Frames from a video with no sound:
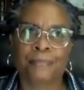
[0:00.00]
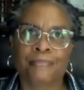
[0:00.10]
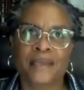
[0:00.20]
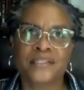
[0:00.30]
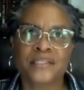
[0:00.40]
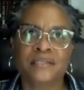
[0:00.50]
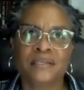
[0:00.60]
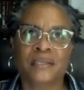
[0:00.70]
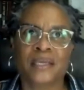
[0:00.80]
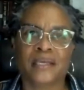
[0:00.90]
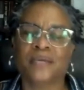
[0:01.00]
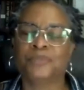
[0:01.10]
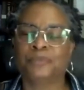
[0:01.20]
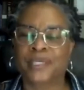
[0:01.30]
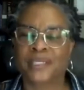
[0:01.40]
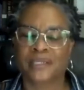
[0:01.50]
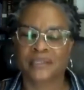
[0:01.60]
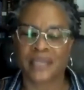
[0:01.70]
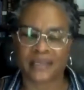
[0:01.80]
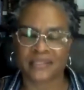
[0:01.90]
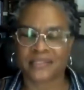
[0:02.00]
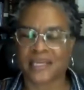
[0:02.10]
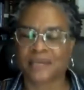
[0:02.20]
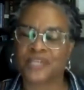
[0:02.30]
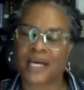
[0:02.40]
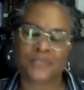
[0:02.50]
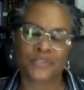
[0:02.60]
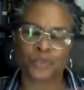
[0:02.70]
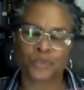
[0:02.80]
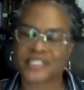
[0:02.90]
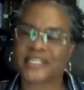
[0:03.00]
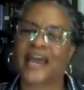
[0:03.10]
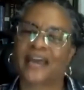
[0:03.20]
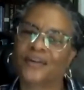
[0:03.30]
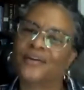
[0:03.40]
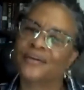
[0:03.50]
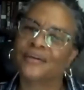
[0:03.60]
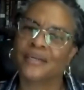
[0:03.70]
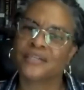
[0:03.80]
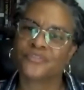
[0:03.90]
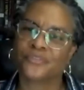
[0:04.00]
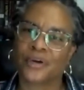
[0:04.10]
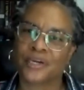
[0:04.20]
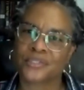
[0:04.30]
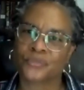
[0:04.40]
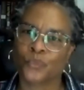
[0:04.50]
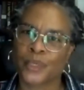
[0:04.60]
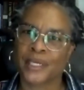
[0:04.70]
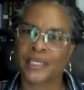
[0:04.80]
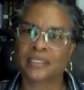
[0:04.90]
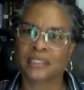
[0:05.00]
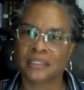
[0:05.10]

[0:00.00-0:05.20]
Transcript: it didn't get implemented at the same time as more staggered as far as when